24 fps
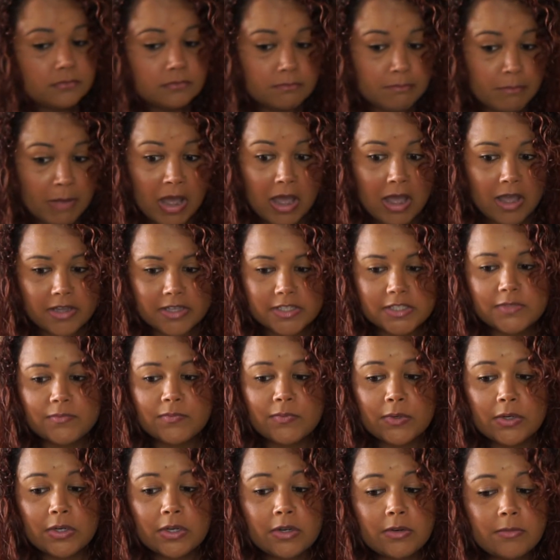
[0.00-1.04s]
box
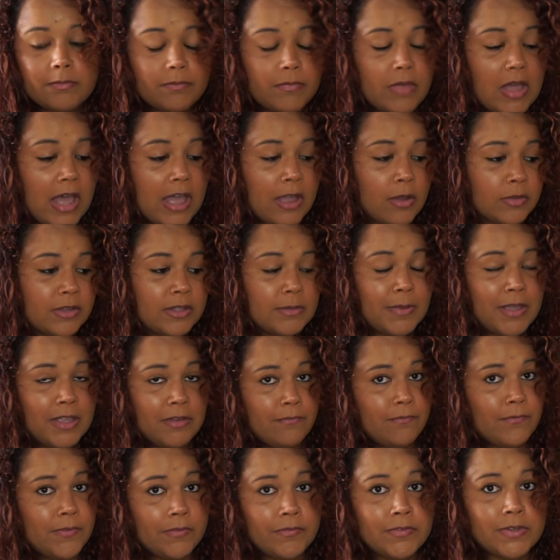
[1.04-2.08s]
for, I only paid
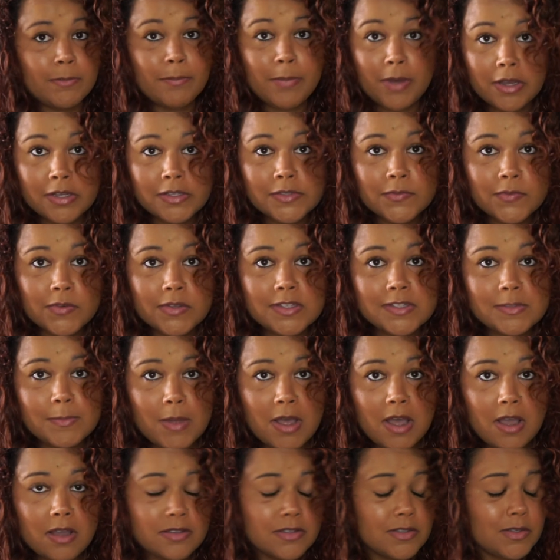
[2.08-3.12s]
50 bucks for this
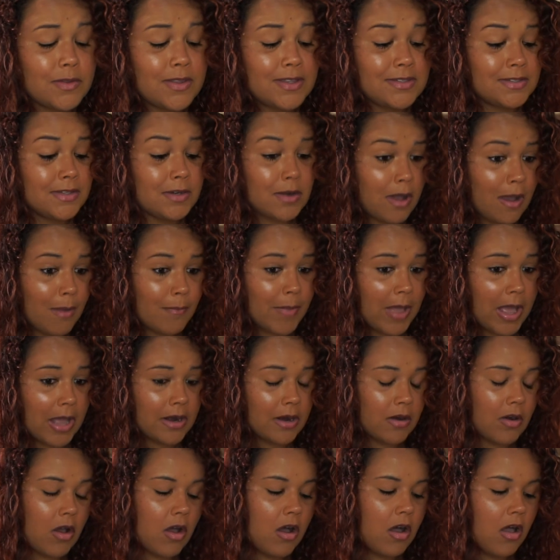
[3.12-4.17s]
box, so that's not bad
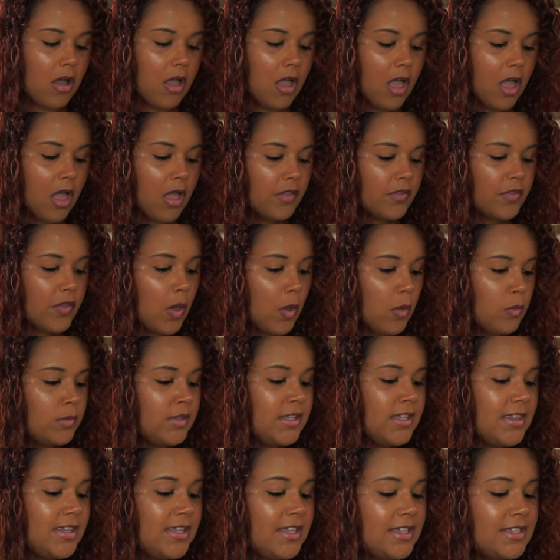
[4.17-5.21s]
at all. The
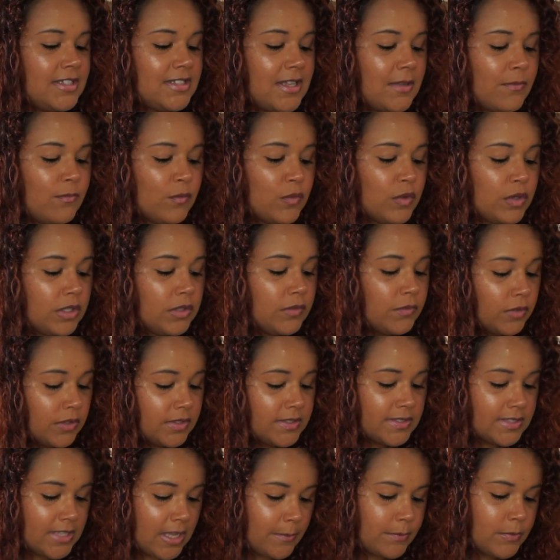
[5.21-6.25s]
only things I'm really, really
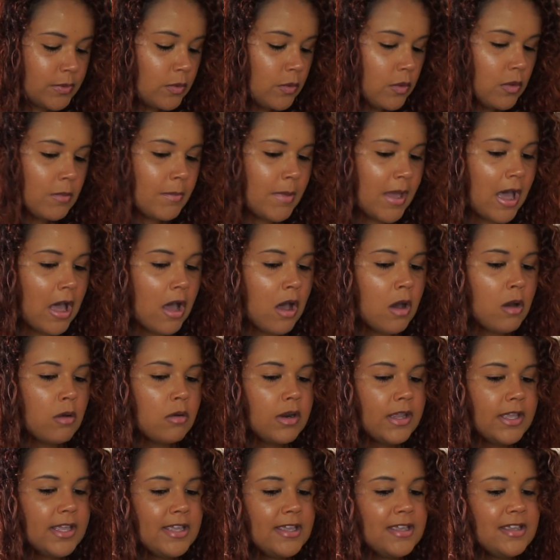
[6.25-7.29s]
skeptical
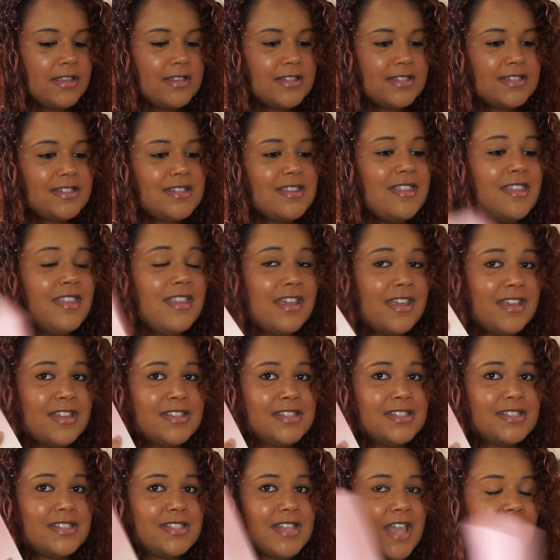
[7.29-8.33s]
about is
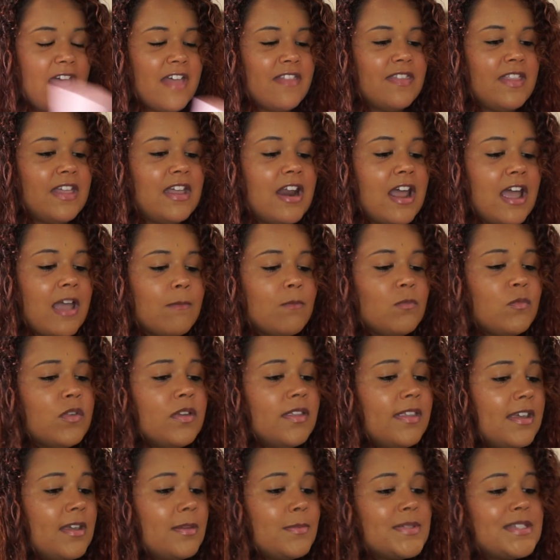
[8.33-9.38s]
this, and then I'm
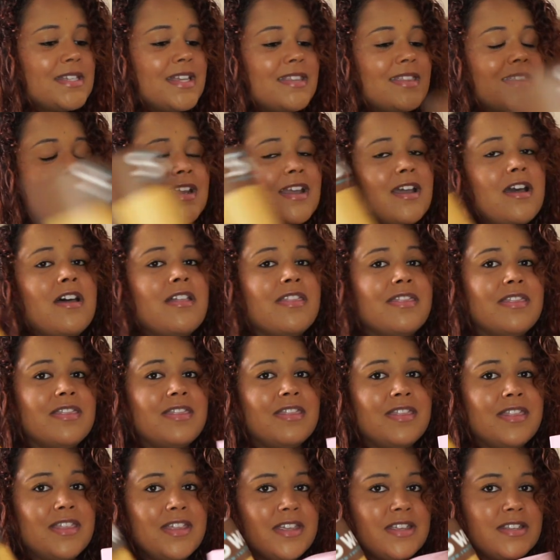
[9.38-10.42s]
really upset that I
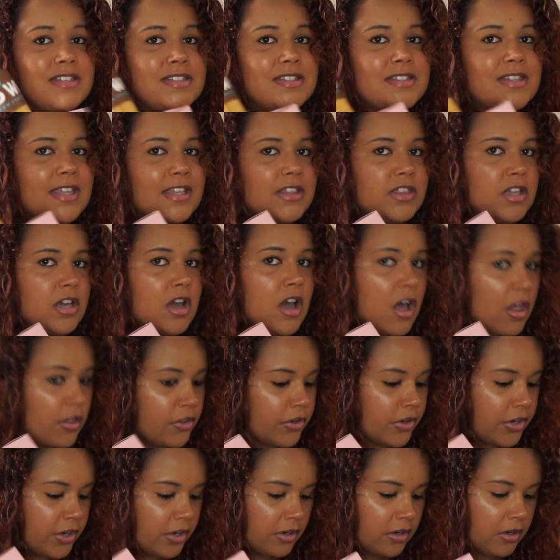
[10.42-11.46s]
got this, like the
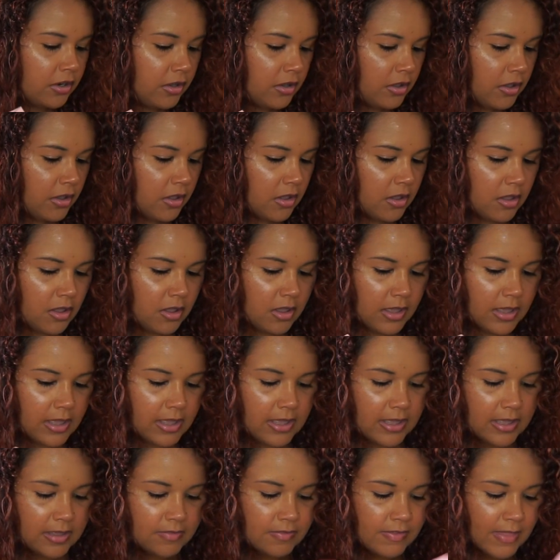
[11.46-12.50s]
color
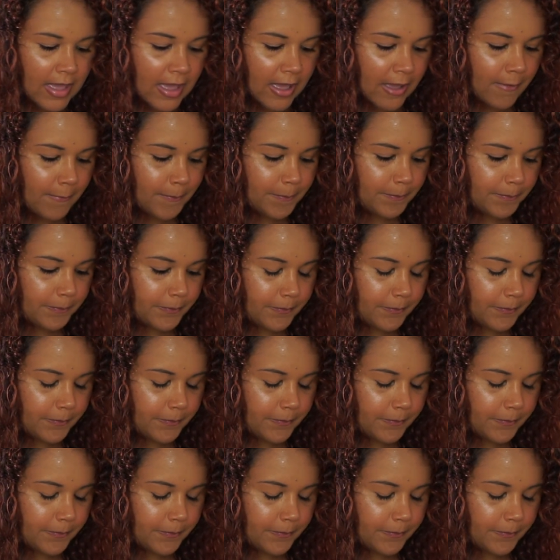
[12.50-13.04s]
in that.